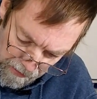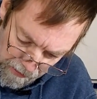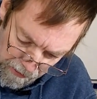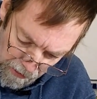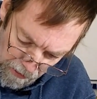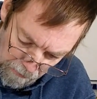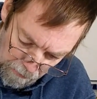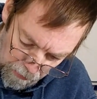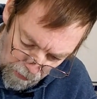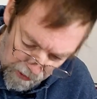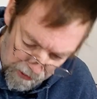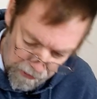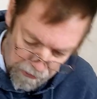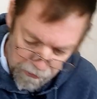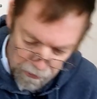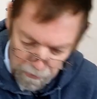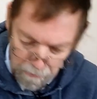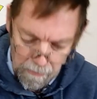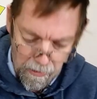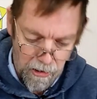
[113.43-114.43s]
Don't put in
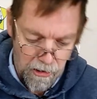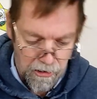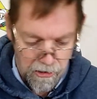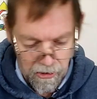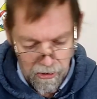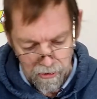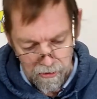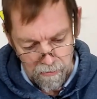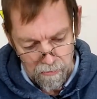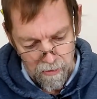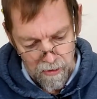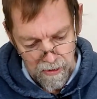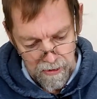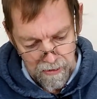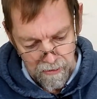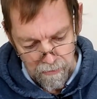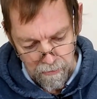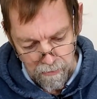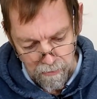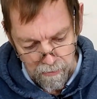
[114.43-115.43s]
too much, otherwise
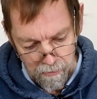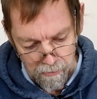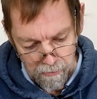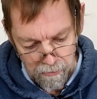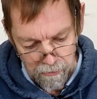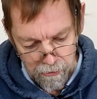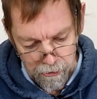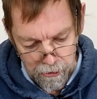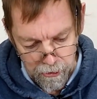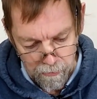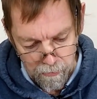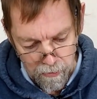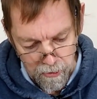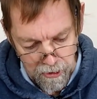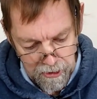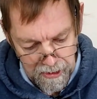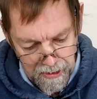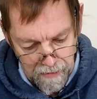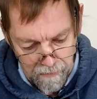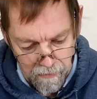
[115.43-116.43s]
it will
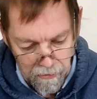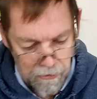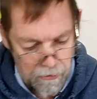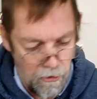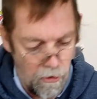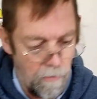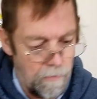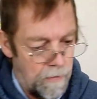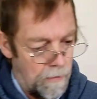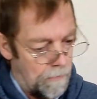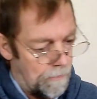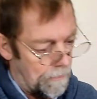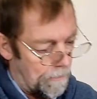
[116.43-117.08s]
squirt out the top.